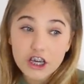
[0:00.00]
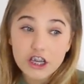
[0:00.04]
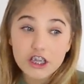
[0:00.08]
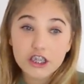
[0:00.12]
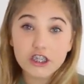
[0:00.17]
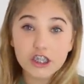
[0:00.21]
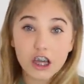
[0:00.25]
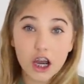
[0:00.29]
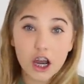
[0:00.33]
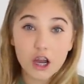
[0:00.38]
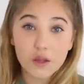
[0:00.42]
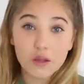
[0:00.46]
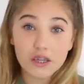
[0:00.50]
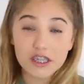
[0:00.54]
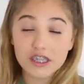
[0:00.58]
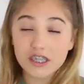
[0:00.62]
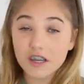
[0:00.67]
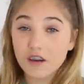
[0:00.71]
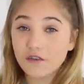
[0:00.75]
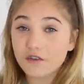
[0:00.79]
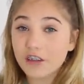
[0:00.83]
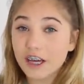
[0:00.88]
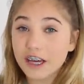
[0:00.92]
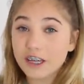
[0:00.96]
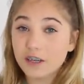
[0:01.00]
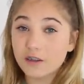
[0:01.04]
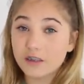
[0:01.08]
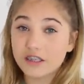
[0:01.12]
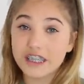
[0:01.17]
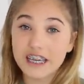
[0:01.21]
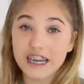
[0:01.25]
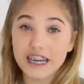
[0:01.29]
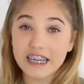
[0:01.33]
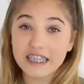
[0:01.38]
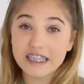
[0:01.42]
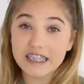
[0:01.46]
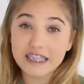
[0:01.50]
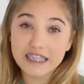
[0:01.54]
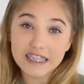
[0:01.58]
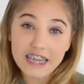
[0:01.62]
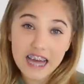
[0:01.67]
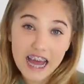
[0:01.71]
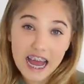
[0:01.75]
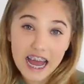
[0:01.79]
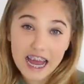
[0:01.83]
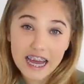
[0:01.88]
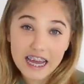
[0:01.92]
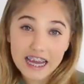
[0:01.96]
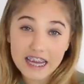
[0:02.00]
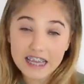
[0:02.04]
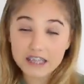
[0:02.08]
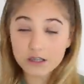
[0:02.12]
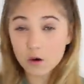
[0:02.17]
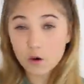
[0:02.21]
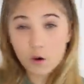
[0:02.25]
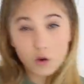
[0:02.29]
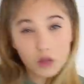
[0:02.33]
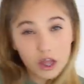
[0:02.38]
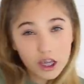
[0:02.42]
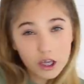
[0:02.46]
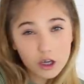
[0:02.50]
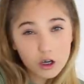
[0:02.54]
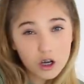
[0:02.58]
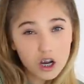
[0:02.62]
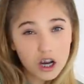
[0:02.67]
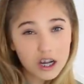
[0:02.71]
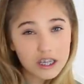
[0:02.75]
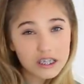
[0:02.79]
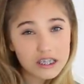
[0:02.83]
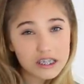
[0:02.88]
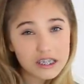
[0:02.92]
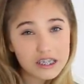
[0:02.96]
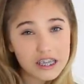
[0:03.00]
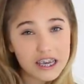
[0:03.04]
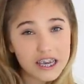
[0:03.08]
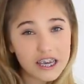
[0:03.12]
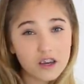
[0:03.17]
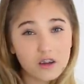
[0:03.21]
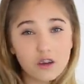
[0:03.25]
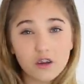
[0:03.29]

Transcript: So the stuff that you're seeing today is all that you're going to see.